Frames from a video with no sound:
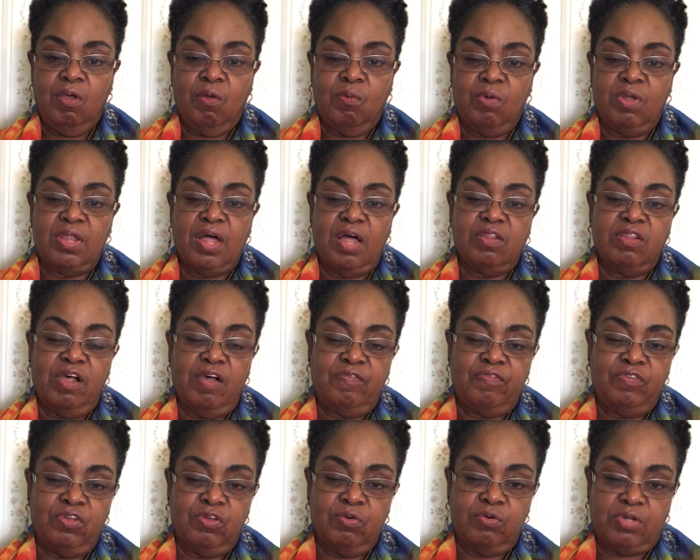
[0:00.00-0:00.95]
well, I love
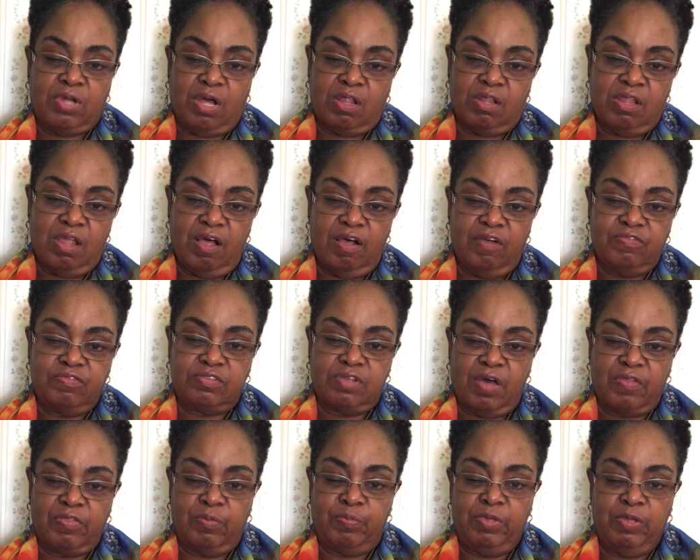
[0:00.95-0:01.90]
you and I love
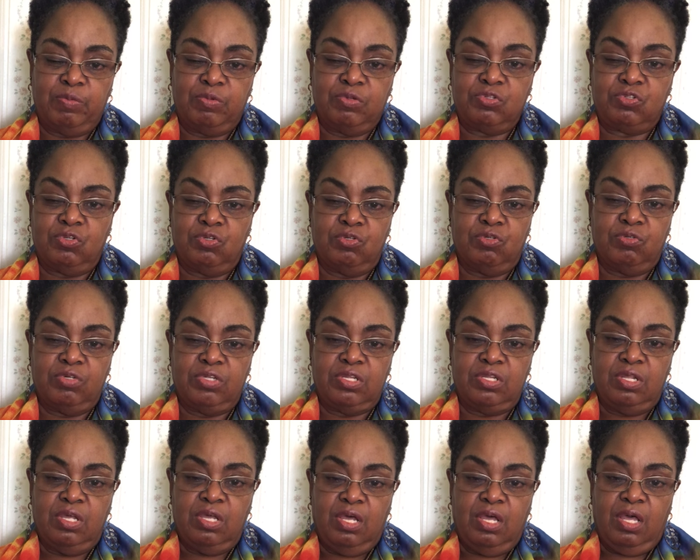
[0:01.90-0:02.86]
other people too,
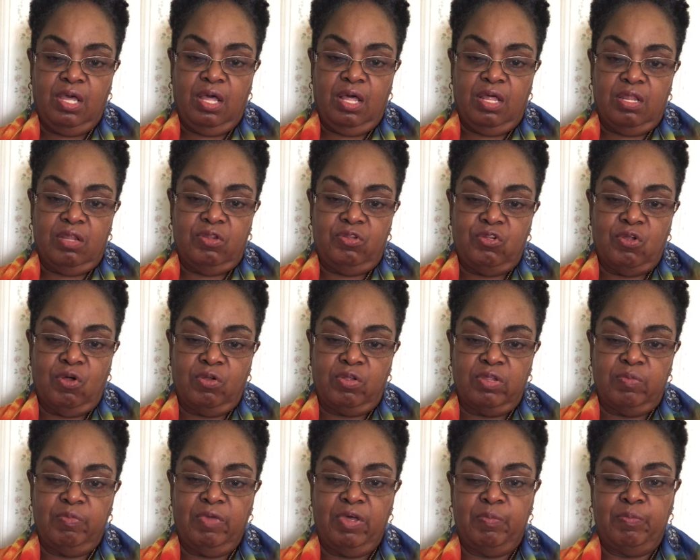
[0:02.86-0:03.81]
and no
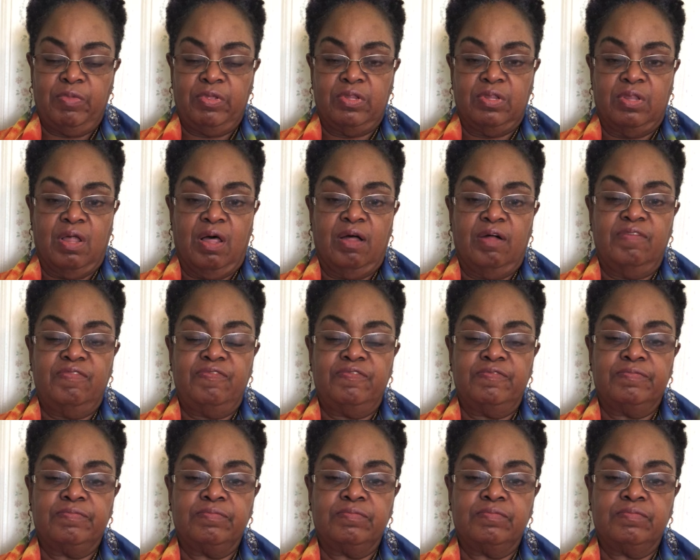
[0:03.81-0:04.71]
commitment love.